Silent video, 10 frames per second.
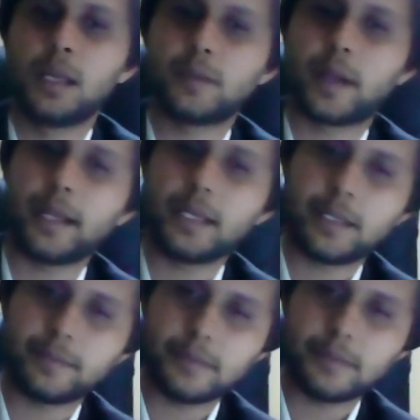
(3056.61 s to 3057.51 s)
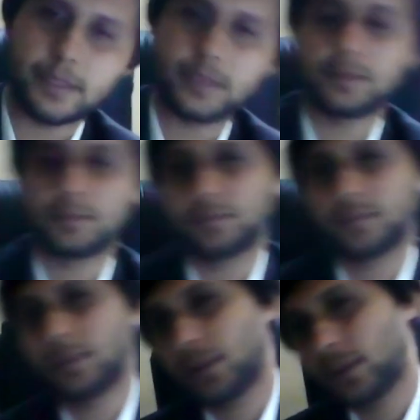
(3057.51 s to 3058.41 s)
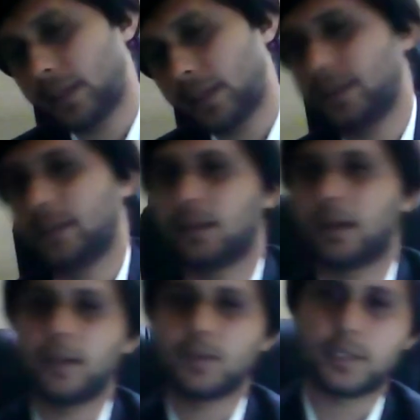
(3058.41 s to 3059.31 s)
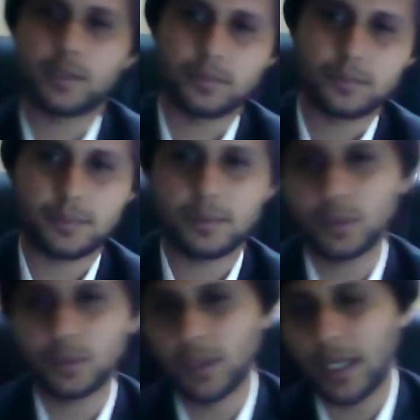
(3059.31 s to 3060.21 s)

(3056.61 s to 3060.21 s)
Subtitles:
If you're riding in November, you can even reduce it to 2